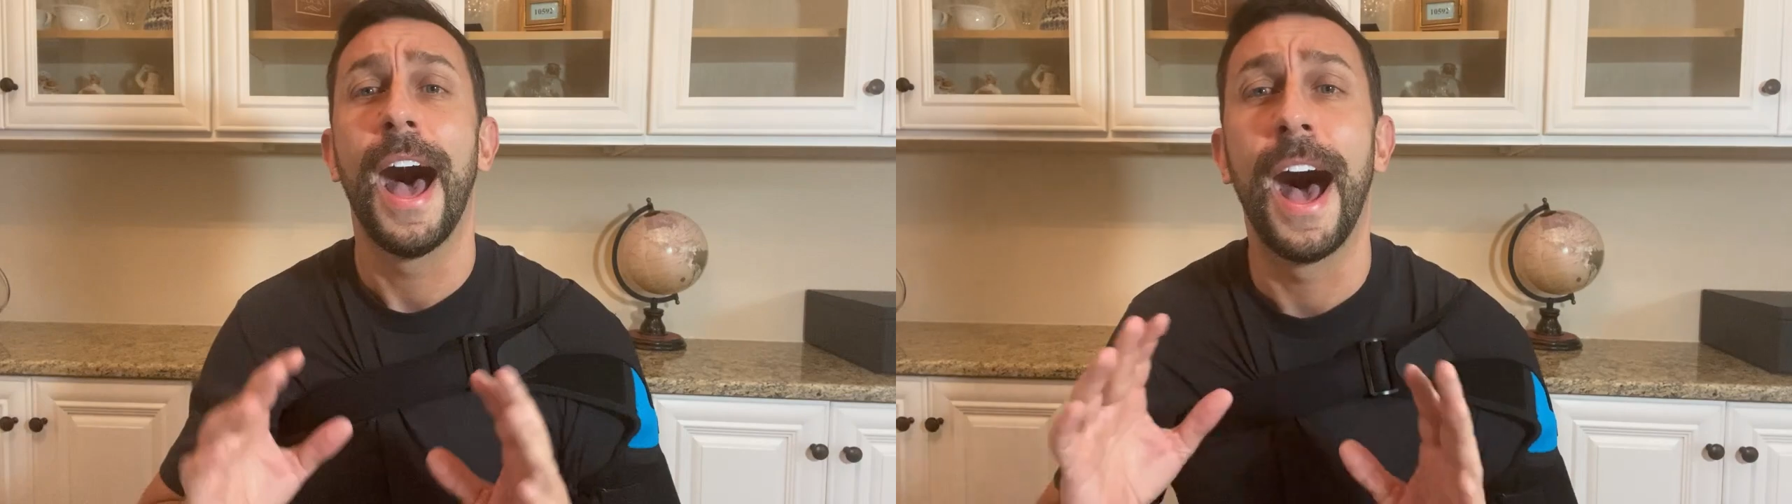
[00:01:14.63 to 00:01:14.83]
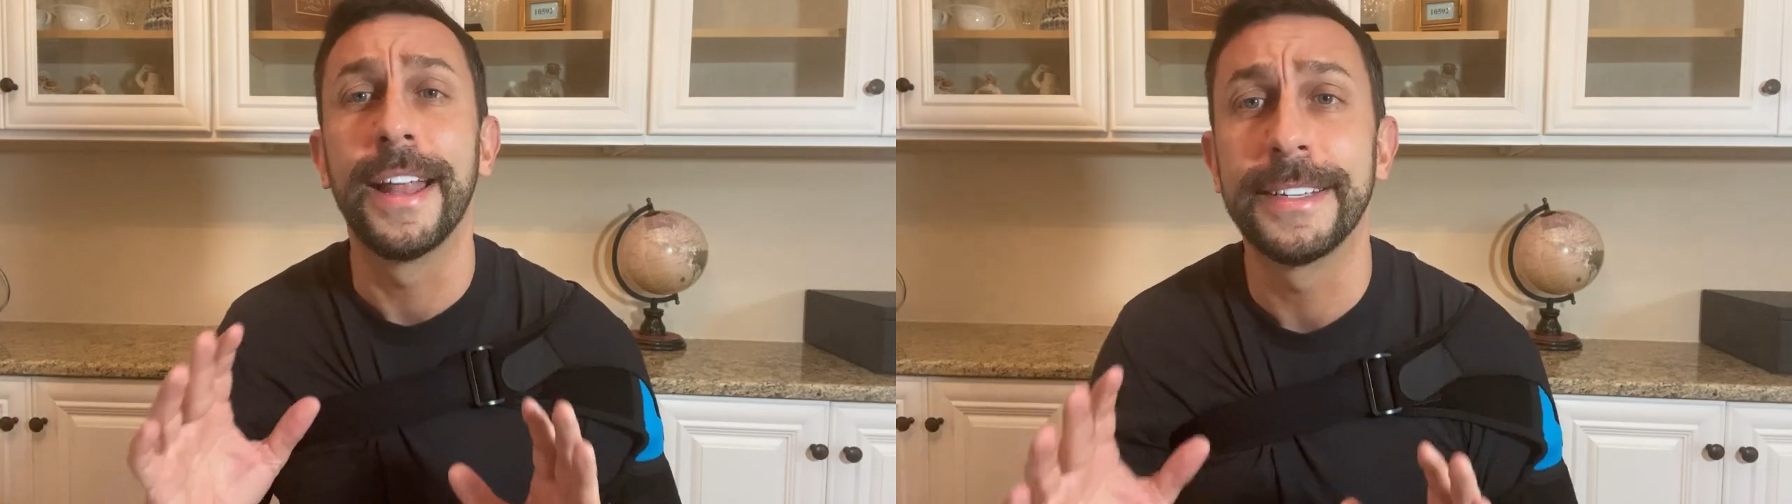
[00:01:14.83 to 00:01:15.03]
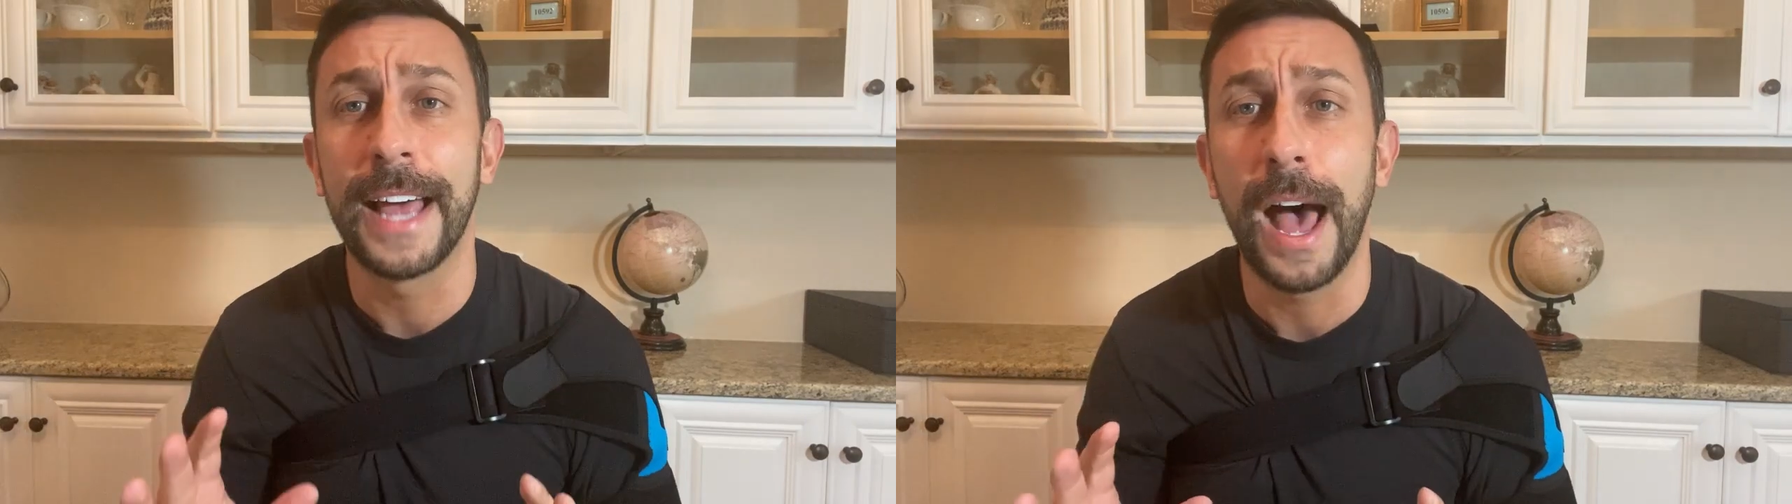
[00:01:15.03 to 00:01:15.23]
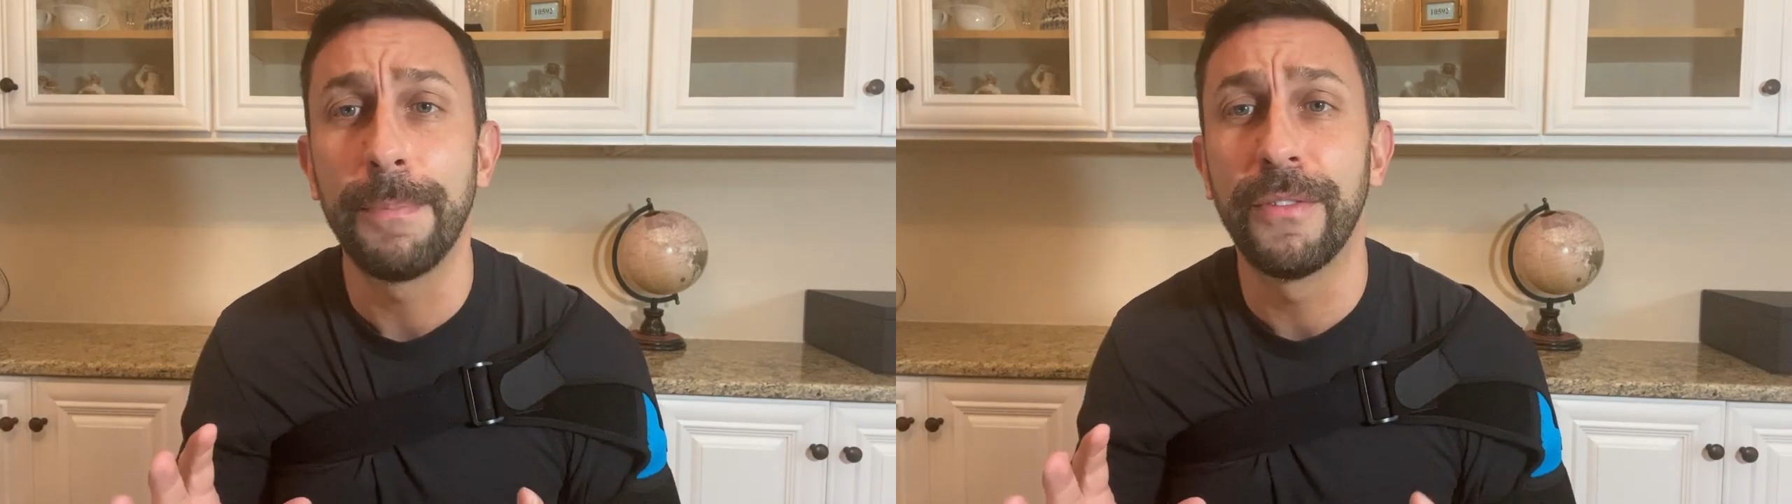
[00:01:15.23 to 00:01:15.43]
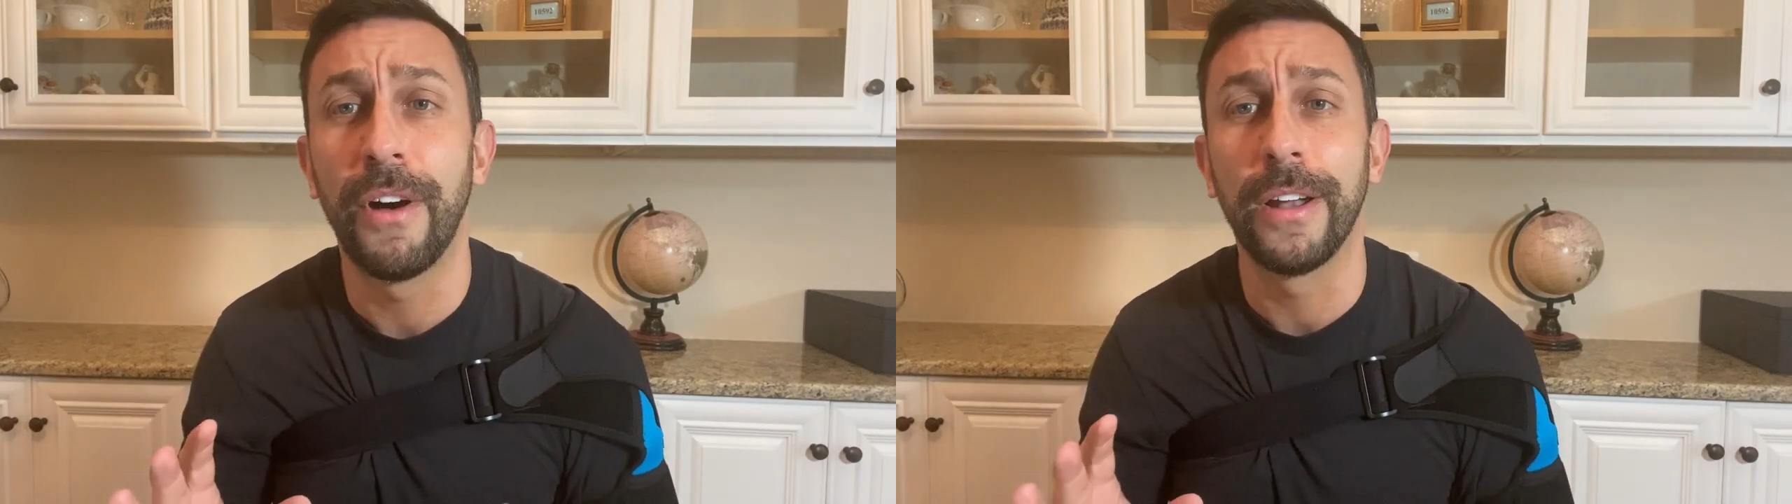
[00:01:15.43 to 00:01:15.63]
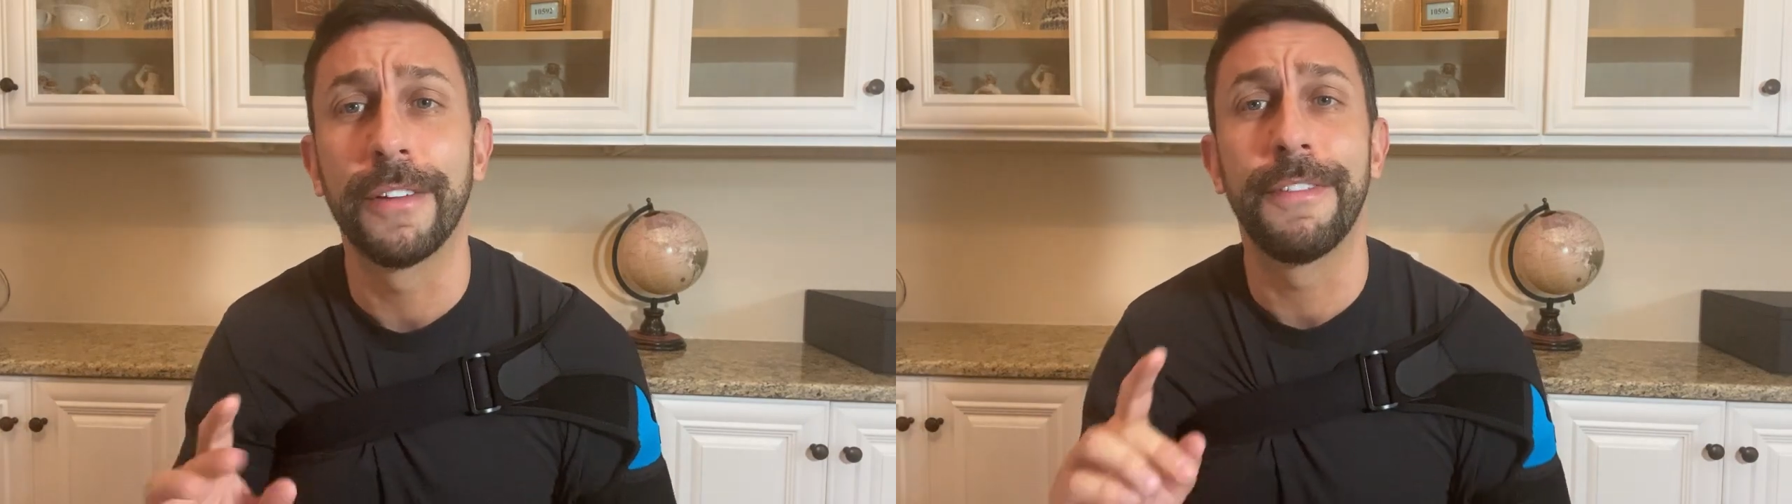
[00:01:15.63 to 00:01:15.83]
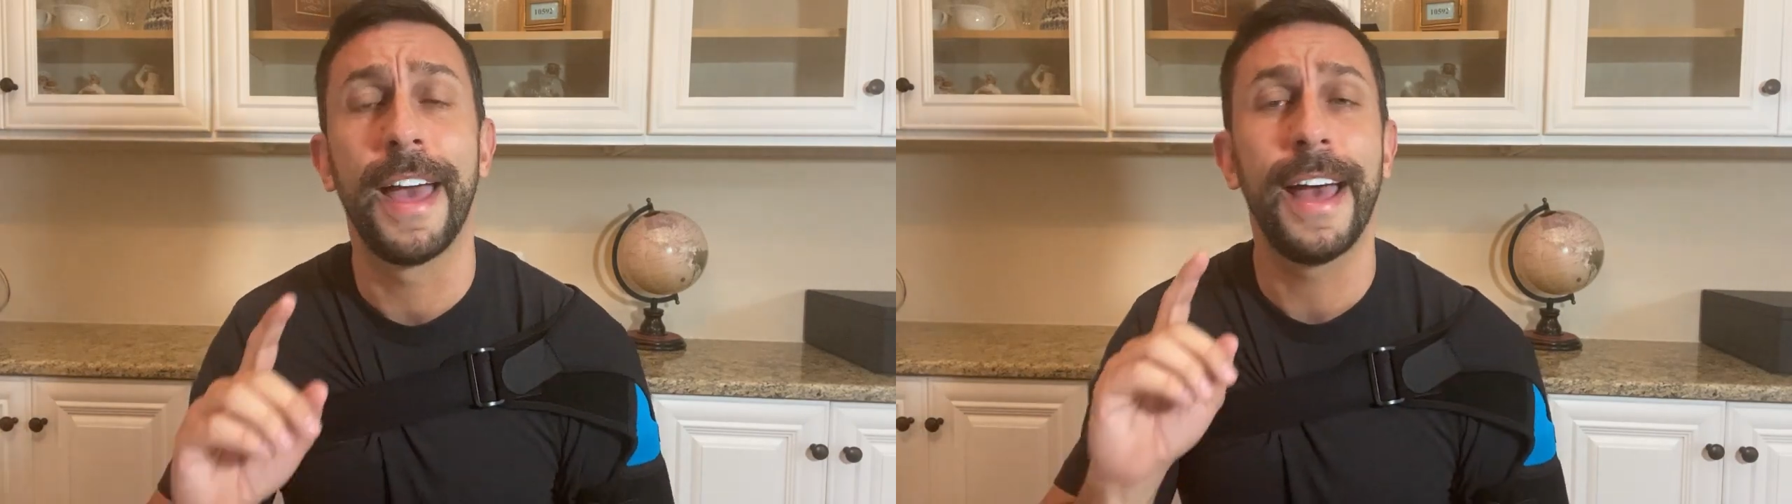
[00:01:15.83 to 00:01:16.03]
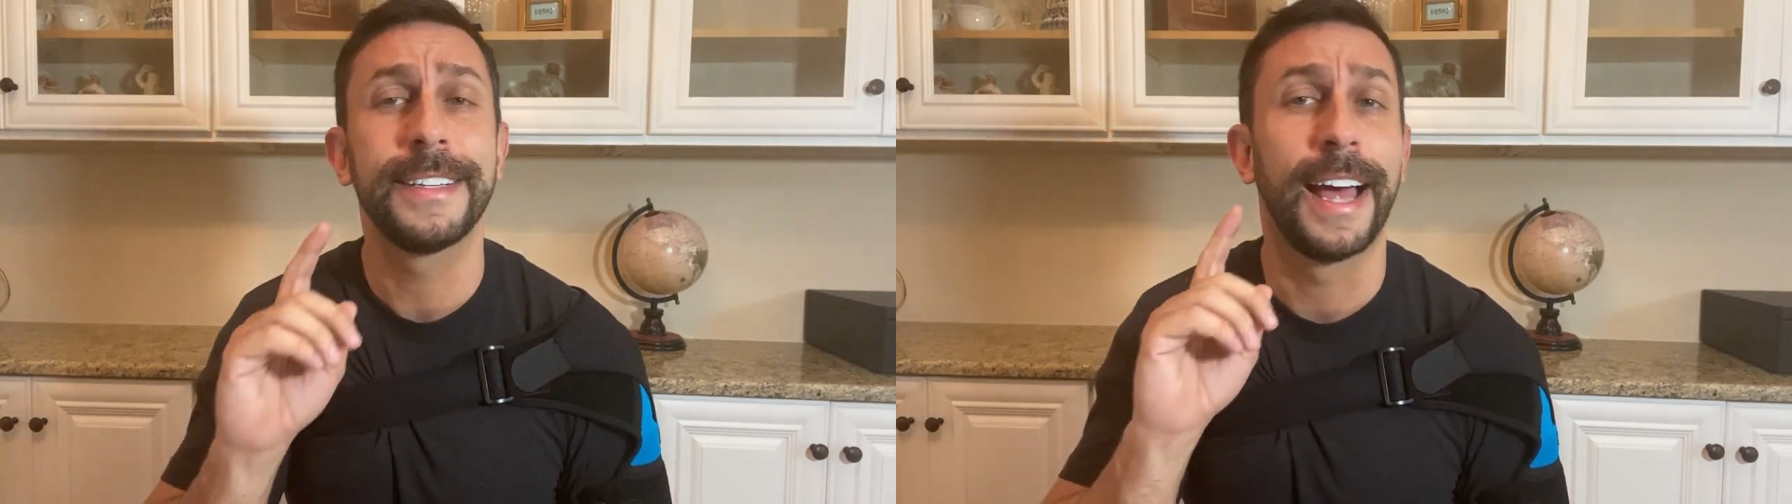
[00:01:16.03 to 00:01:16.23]
On top of all of
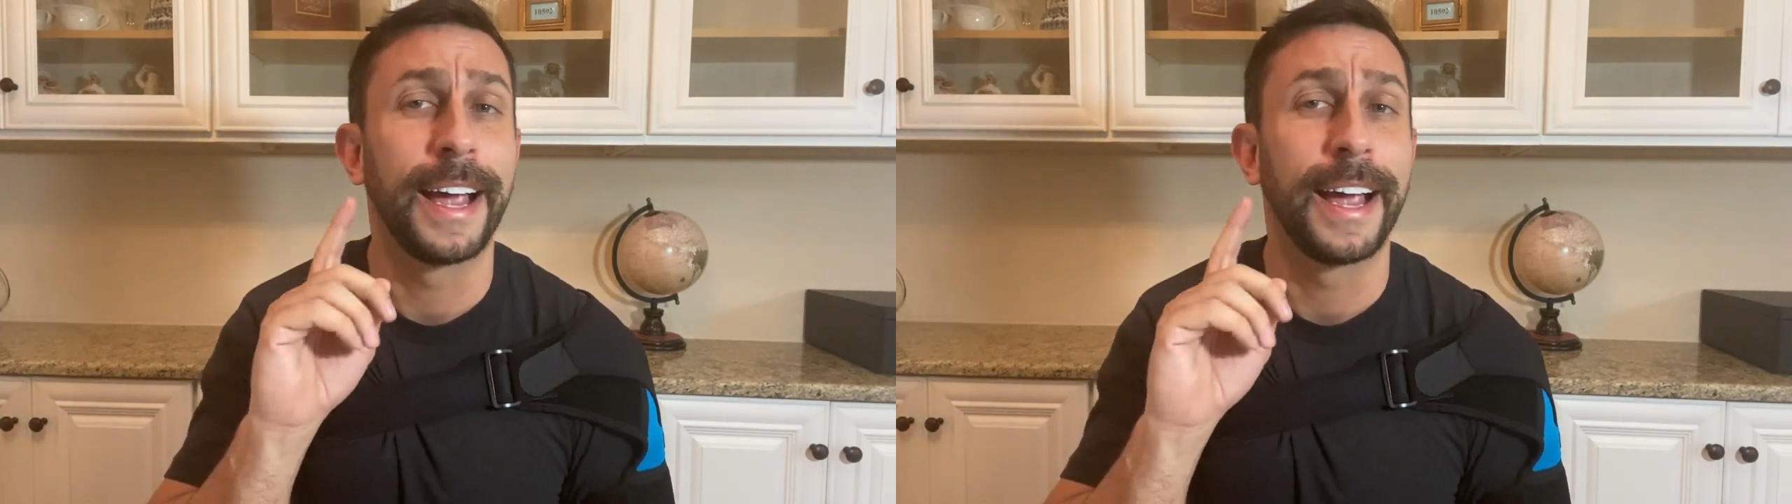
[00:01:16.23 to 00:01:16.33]
that,